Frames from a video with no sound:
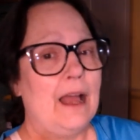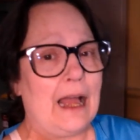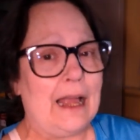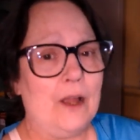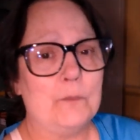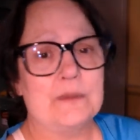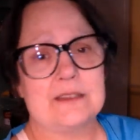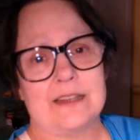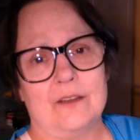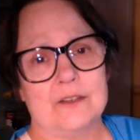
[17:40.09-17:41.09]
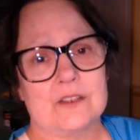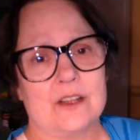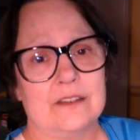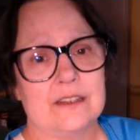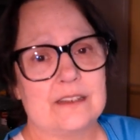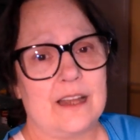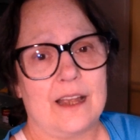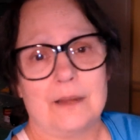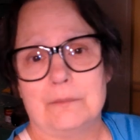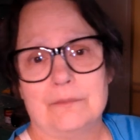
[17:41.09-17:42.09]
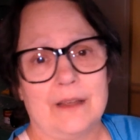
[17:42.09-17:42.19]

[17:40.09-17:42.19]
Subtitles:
I hope the sound is on this time.